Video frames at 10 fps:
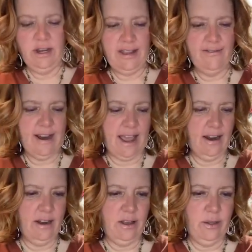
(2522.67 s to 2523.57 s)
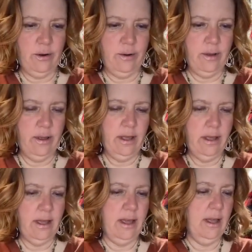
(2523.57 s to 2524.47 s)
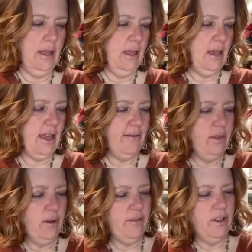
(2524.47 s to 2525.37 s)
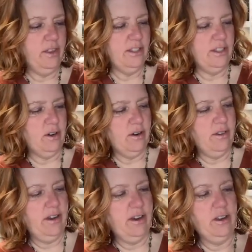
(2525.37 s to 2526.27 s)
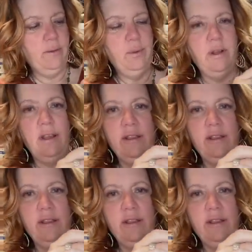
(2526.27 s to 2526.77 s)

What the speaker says: could even add another, even though I've got the star on there, I could